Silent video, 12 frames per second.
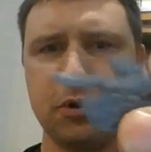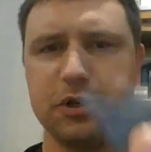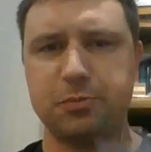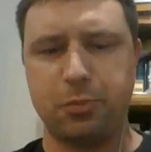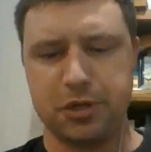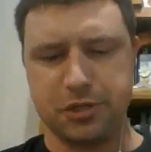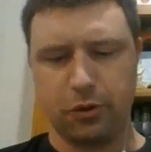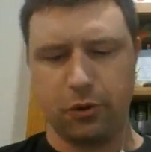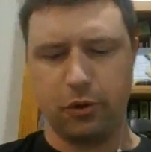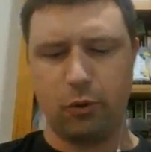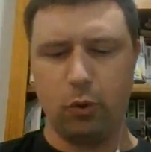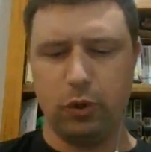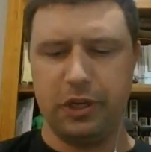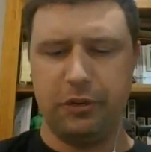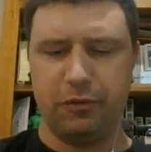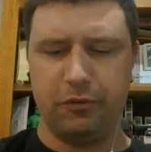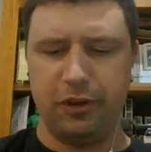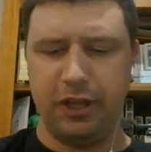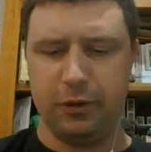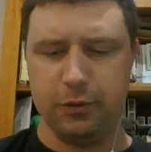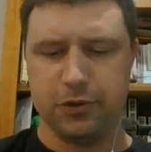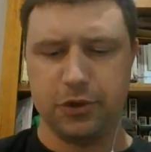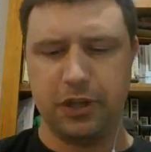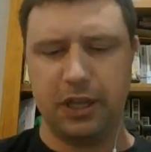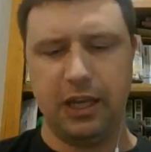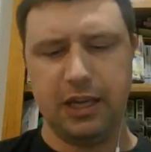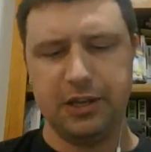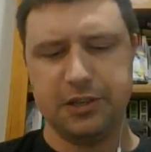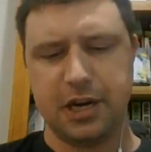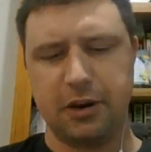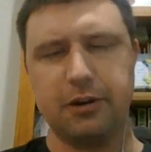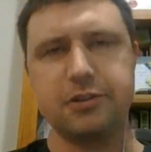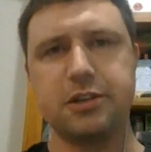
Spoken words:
is present on all the different vehicles on the turret.